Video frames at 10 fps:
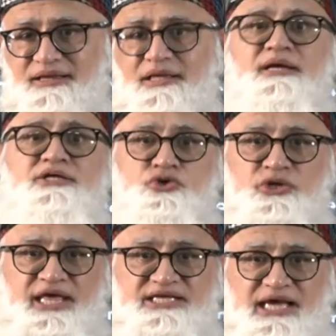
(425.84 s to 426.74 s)
So the
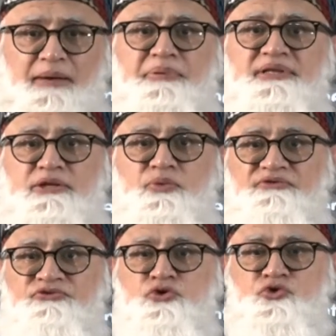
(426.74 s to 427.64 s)
example that we have
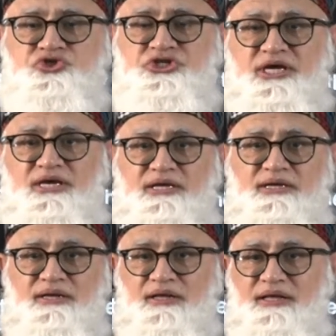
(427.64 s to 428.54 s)
used here
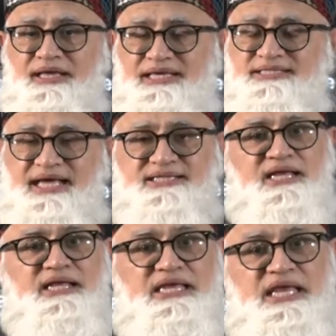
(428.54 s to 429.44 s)
is that
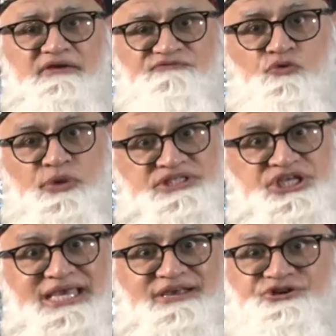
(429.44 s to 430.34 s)
if we
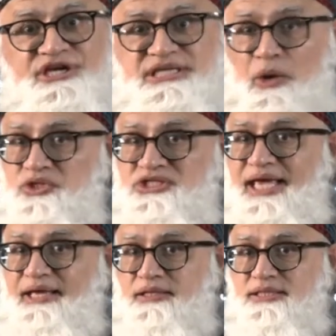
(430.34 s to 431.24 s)
decrease our
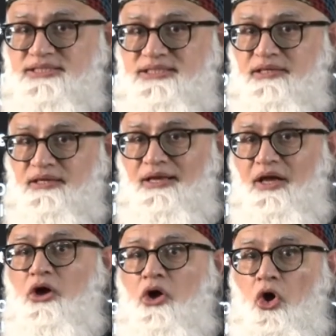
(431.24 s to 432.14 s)
sales,
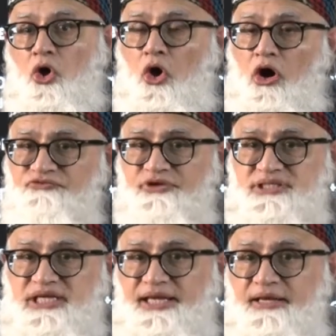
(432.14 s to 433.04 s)

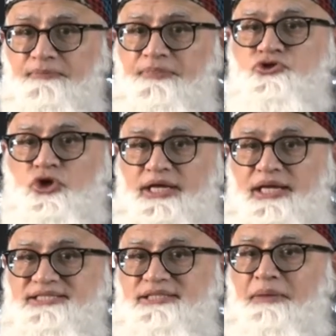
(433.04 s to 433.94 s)
obviously,
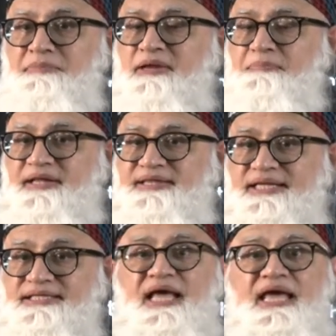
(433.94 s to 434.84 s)
let me repeat
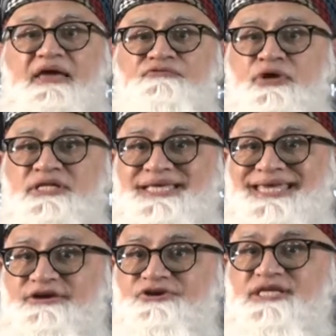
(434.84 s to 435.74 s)
that. If we
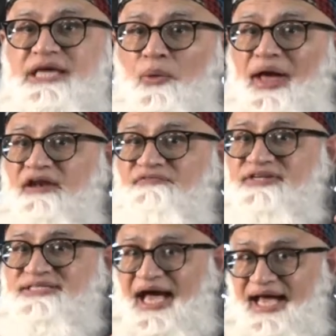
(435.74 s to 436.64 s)
decrease our
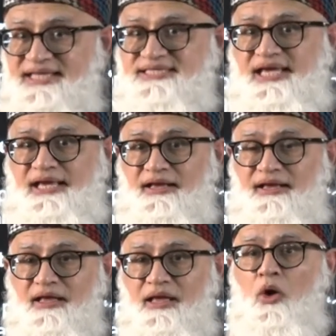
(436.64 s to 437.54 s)
advertising,
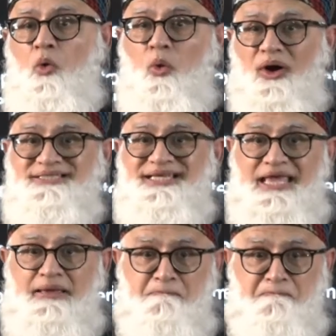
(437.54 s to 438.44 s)
what
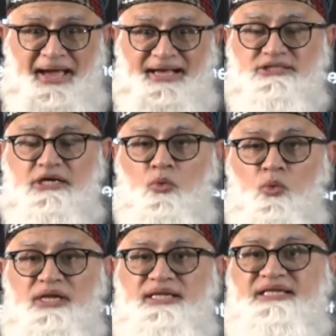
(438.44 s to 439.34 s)
impact
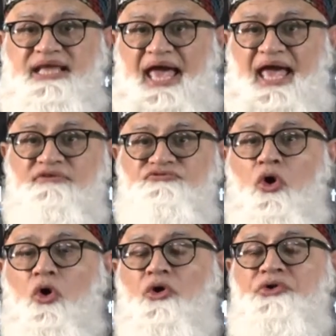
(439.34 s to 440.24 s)
will it have
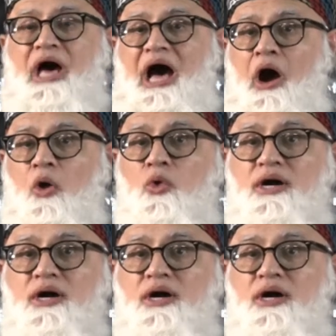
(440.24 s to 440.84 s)
on our